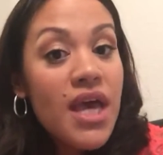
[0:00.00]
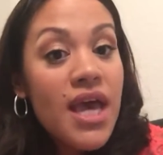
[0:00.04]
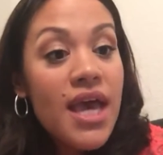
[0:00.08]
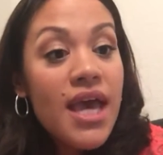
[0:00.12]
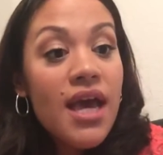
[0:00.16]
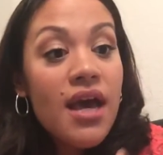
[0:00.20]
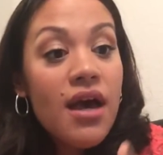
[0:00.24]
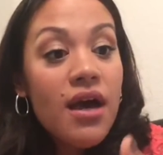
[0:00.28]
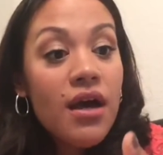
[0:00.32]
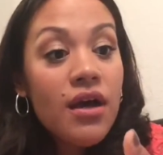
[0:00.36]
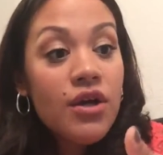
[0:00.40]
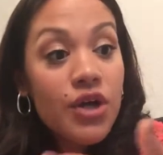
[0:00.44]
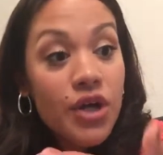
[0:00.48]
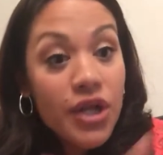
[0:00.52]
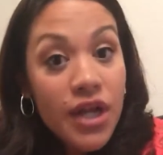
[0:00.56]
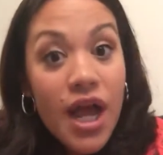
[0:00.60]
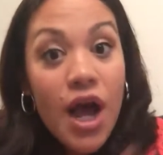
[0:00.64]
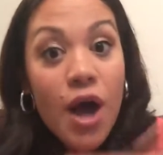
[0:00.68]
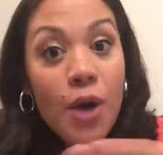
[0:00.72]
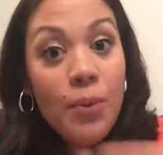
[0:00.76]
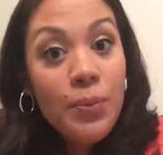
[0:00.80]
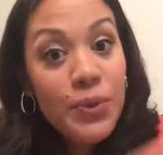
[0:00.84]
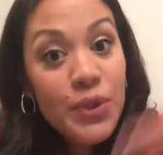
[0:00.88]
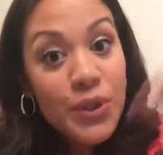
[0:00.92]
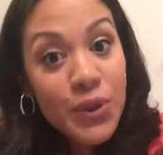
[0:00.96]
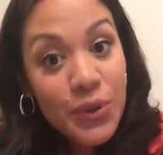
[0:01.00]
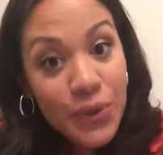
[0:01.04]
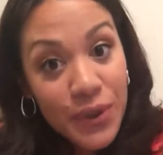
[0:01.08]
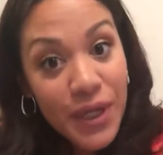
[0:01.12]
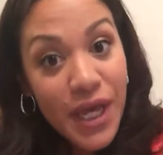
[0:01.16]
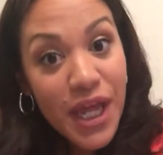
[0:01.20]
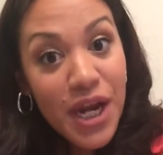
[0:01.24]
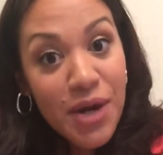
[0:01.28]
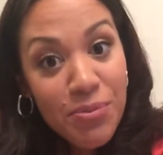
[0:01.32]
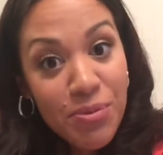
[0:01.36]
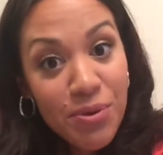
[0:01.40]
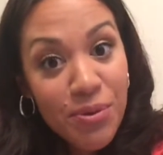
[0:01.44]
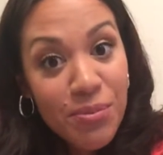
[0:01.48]
could help you get a
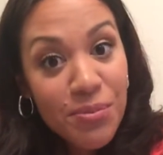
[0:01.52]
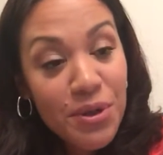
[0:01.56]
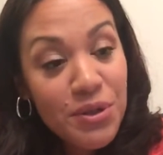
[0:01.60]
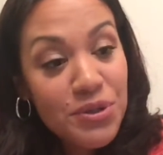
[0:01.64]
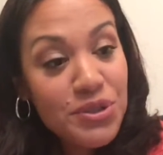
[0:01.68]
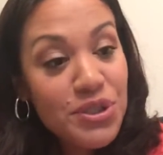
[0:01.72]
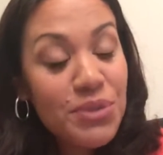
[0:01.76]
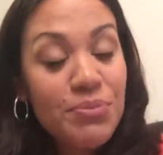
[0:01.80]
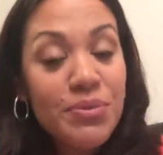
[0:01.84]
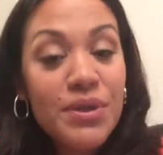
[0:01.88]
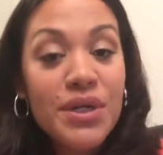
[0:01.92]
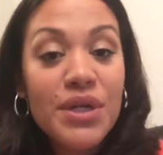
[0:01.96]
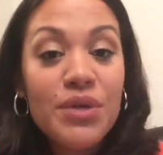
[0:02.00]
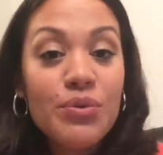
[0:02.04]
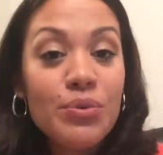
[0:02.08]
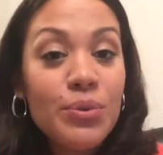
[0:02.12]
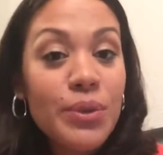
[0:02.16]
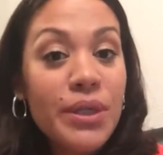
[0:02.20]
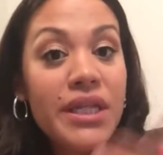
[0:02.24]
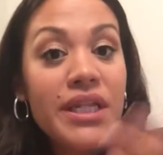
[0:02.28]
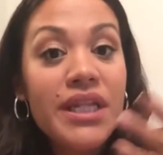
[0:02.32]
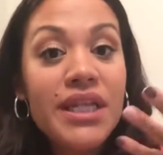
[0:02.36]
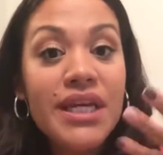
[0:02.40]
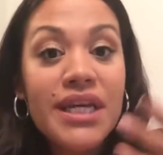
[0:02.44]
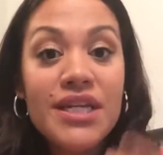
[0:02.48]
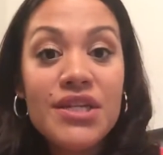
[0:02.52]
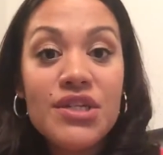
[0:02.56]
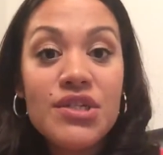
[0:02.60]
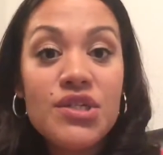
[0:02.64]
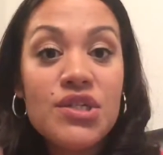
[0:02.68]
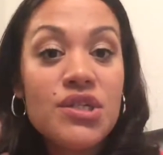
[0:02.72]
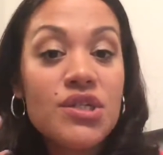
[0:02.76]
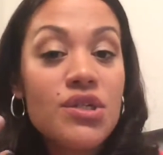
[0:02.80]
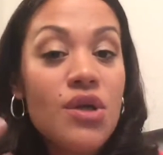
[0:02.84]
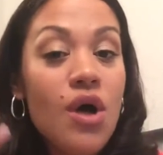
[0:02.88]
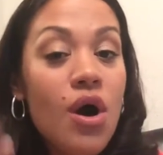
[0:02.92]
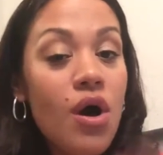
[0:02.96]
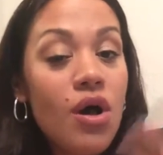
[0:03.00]
promotion, but it really is just
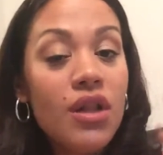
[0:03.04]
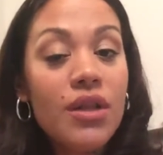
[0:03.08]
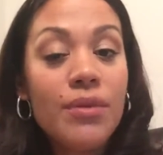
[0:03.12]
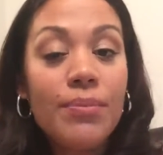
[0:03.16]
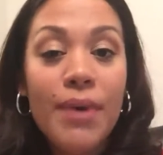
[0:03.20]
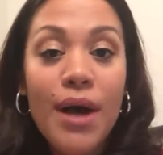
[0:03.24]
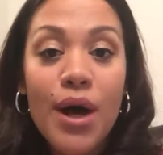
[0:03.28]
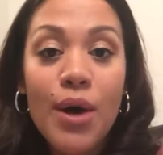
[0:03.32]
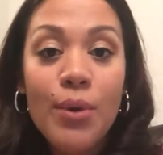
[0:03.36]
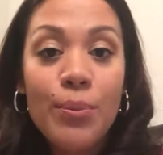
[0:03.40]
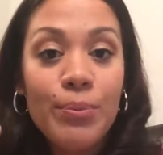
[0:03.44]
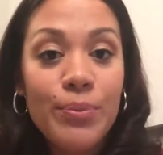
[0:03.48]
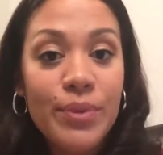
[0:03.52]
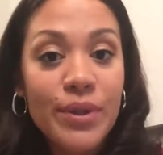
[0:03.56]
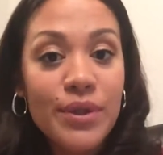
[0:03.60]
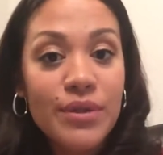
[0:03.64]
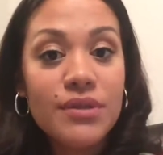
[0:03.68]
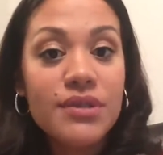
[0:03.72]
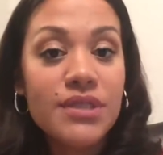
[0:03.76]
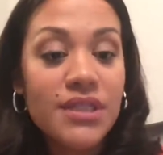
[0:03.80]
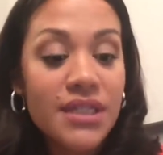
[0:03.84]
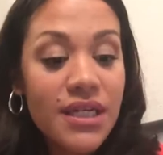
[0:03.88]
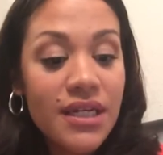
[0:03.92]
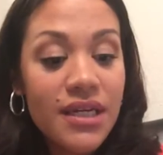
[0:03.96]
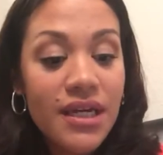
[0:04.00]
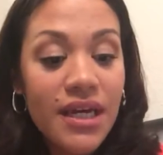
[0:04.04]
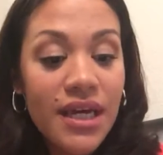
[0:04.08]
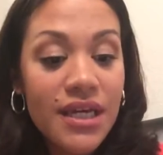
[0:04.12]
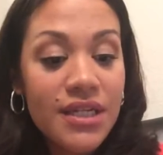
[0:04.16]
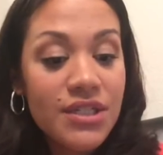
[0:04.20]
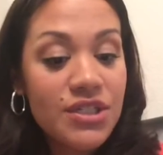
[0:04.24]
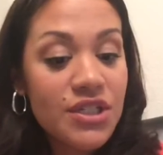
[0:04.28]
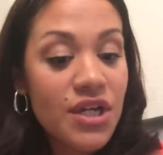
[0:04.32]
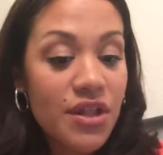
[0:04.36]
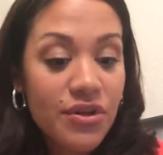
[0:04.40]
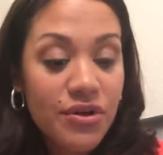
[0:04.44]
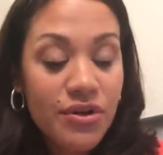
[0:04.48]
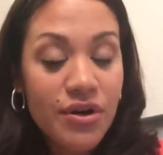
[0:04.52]
all about building each
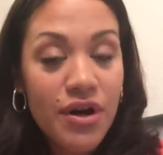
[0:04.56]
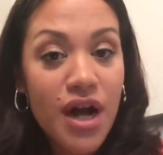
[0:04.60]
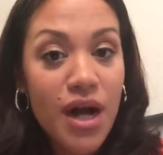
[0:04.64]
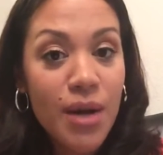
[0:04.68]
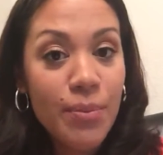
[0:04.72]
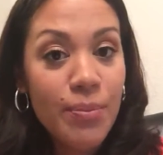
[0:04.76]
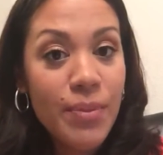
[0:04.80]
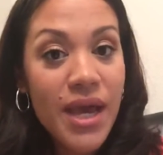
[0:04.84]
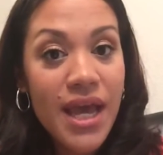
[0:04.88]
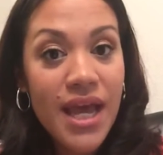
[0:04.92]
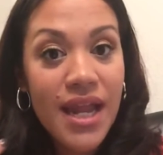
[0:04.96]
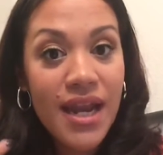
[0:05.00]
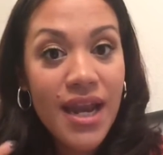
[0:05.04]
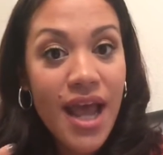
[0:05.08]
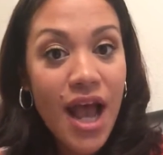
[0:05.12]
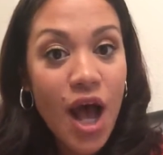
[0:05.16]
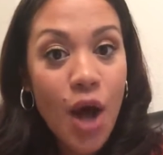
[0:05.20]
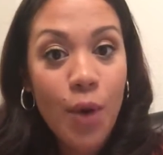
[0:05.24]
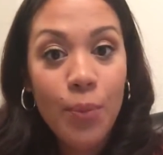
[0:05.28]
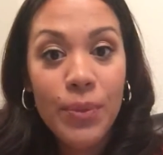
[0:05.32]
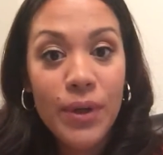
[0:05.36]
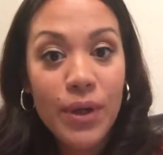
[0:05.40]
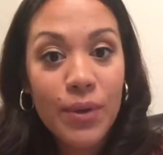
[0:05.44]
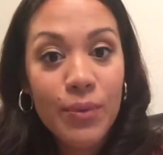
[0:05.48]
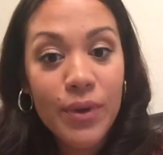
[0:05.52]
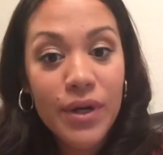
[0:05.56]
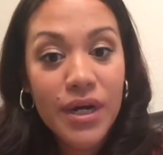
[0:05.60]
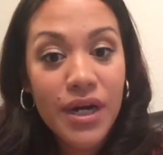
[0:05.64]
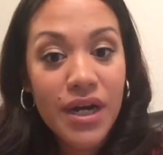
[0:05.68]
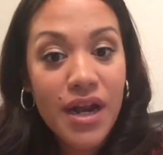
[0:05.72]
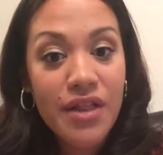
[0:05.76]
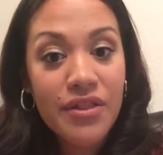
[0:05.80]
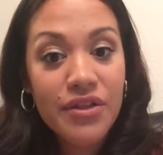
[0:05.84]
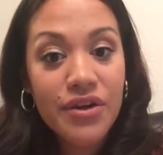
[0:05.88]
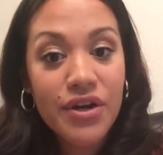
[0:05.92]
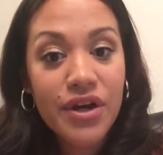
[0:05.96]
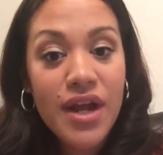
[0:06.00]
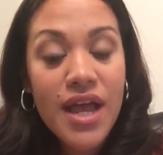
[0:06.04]
other up and helping one
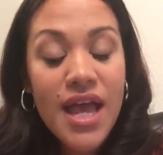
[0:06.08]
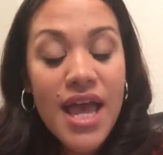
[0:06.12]
another.